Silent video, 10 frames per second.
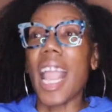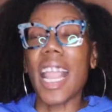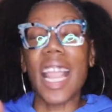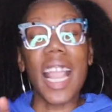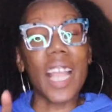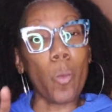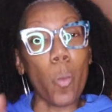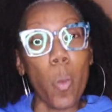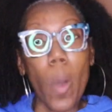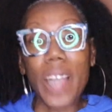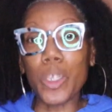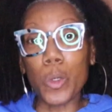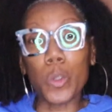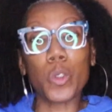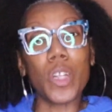And once
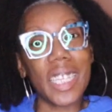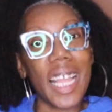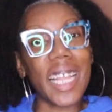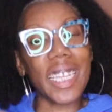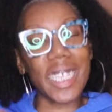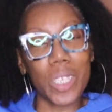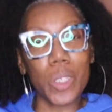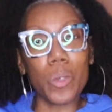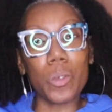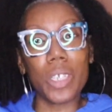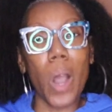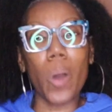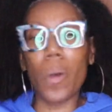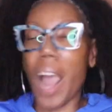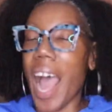Uhtred let Canute
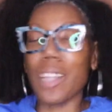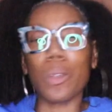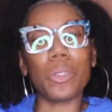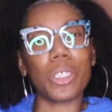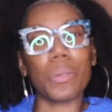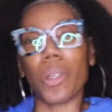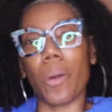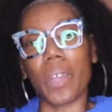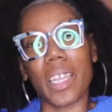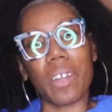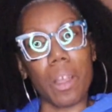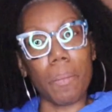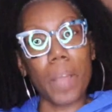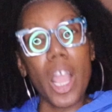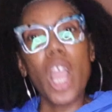go, I knew she was going to kill
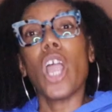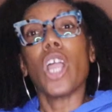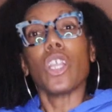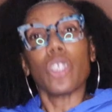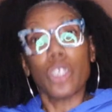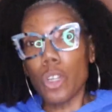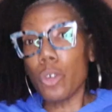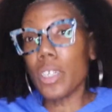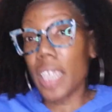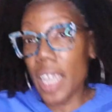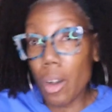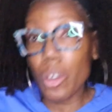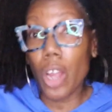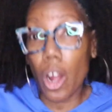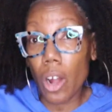him. You
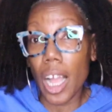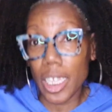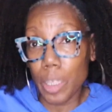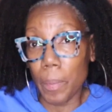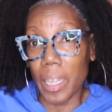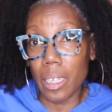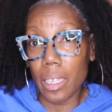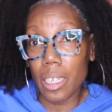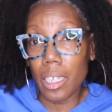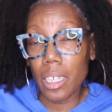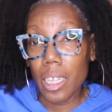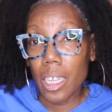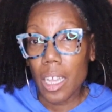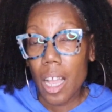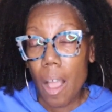killed her husband
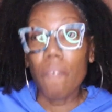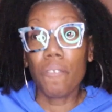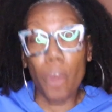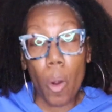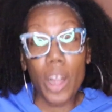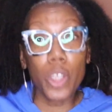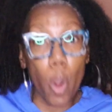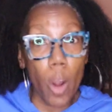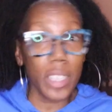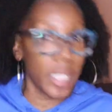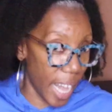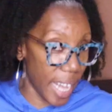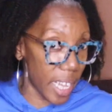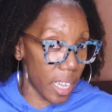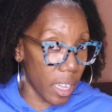for your
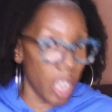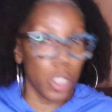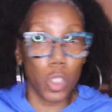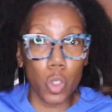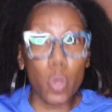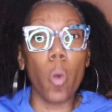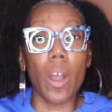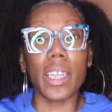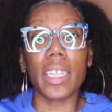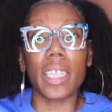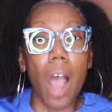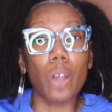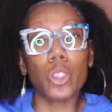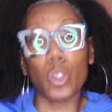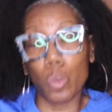sake because you wanted
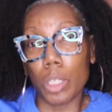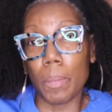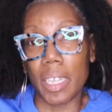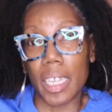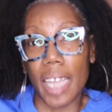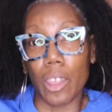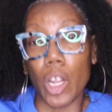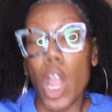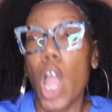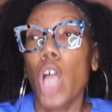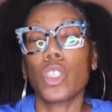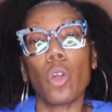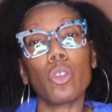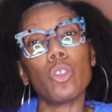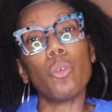y'all two to be together.
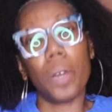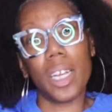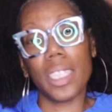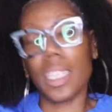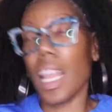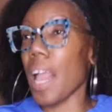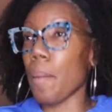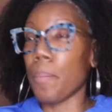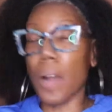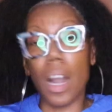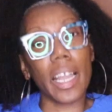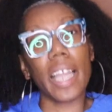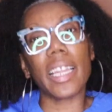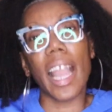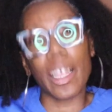So you put a bug
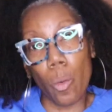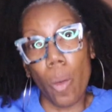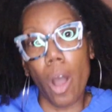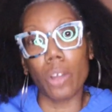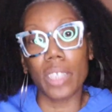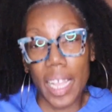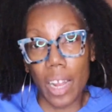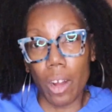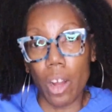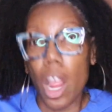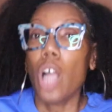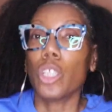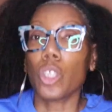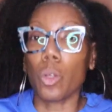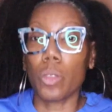in Aethelwald's ear
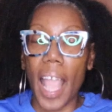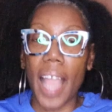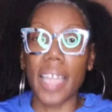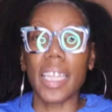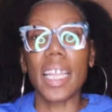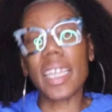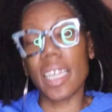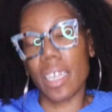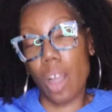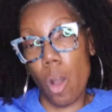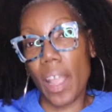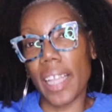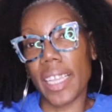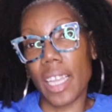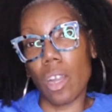so that he could go
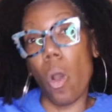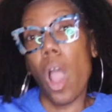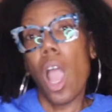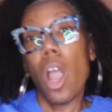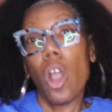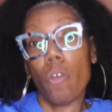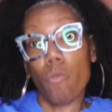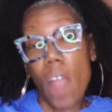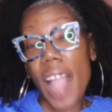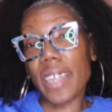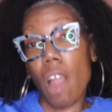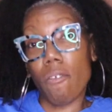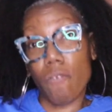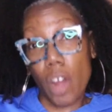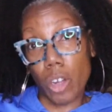and kill Ragnar
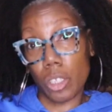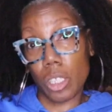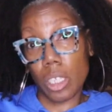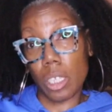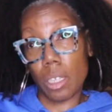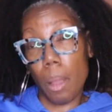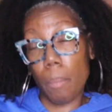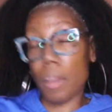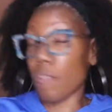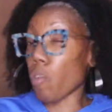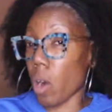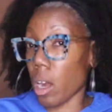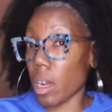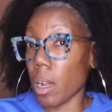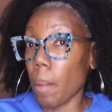first
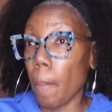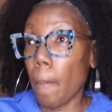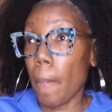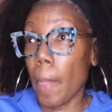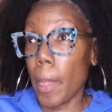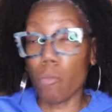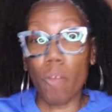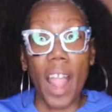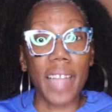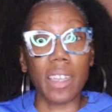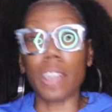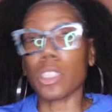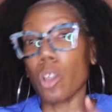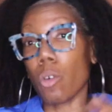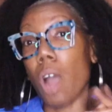before Ragnar is
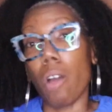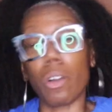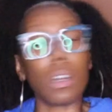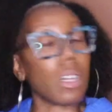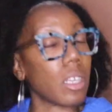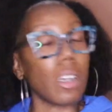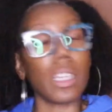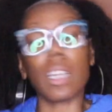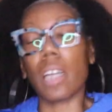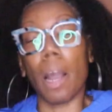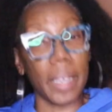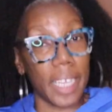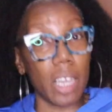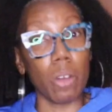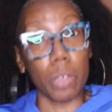so-called gonna come and
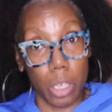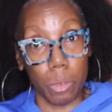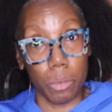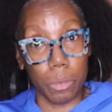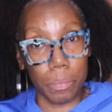kill you.